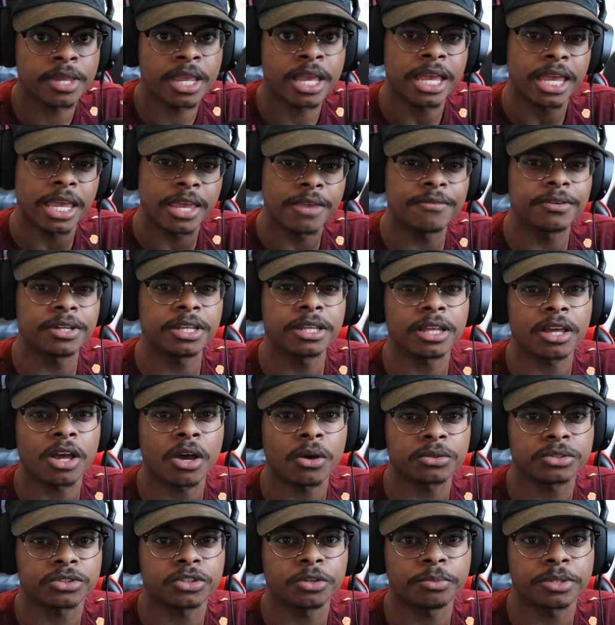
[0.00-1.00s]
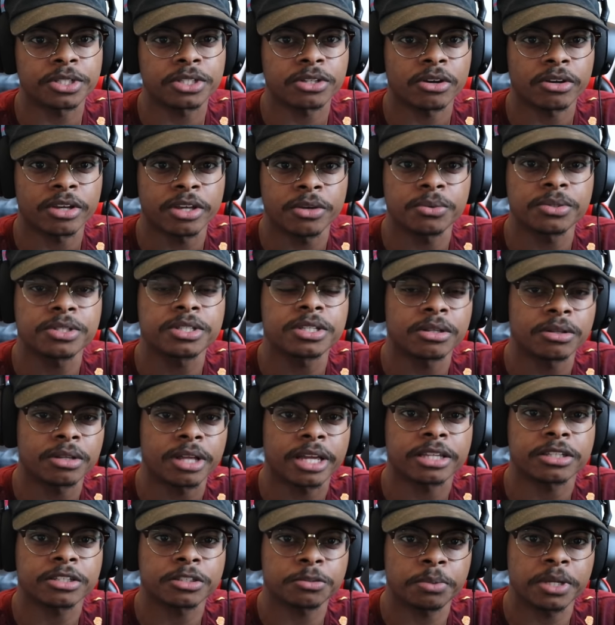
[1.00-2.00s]
Even in the Ghost Stupid song, he was still like
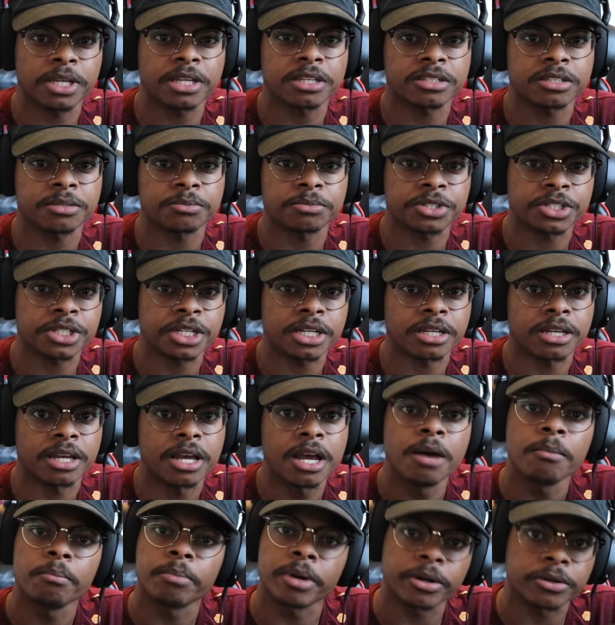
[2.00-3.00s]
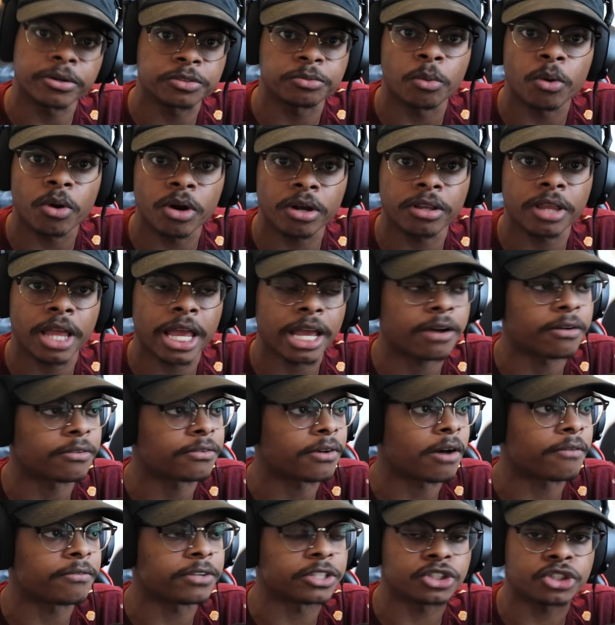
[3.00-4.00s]
speaking some shit, but it was more like a,
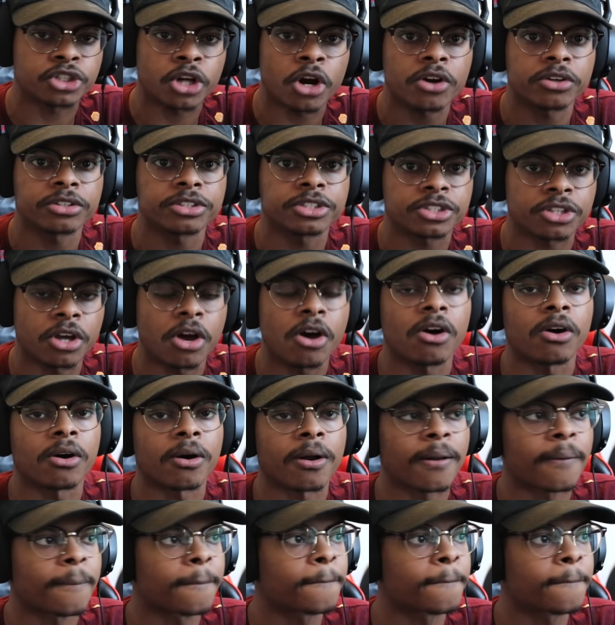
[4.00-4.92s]
of a turnt song.